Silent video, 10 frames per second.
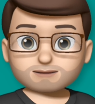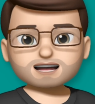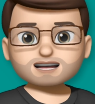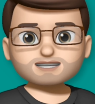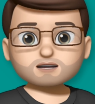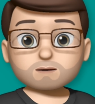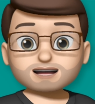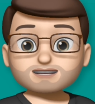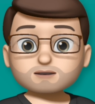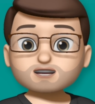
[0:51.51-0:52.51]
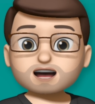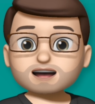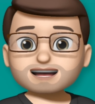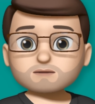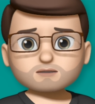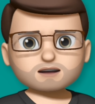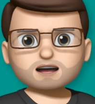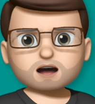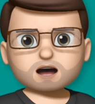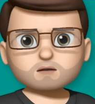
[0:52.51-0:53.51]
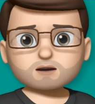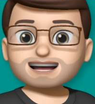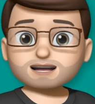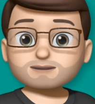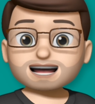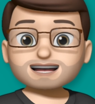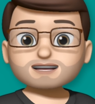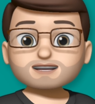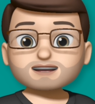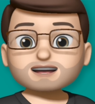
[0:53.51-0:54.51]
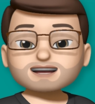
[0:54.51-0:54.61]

It's not based on time or alarm or anything else.